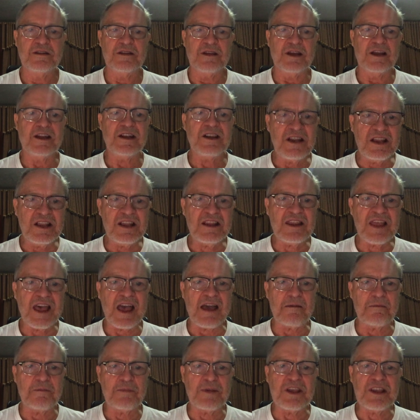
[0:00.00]
I need
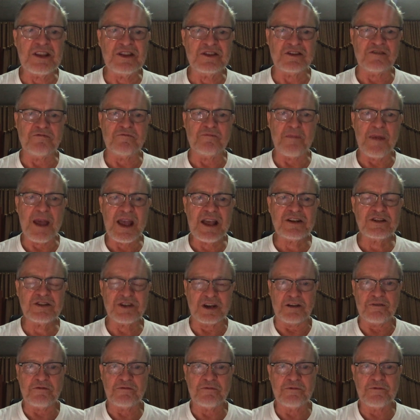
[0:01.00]
that piece of
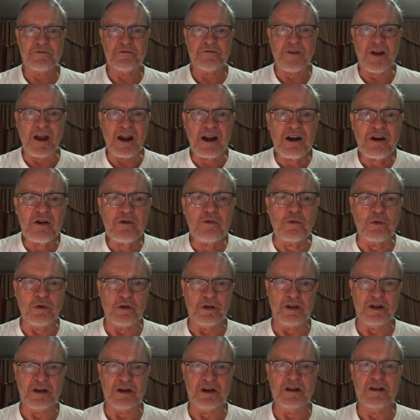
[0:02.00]
magic
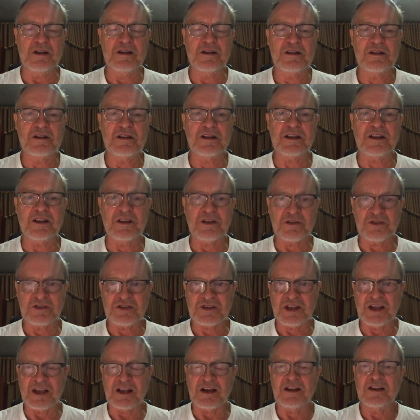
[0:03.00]
firewood, Leo
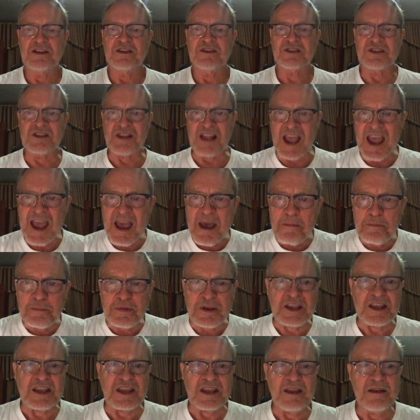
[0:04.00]
said.
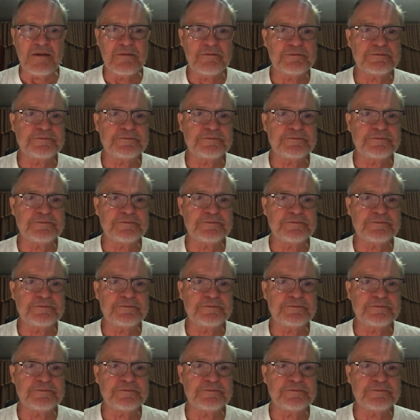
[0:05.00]
Snappy.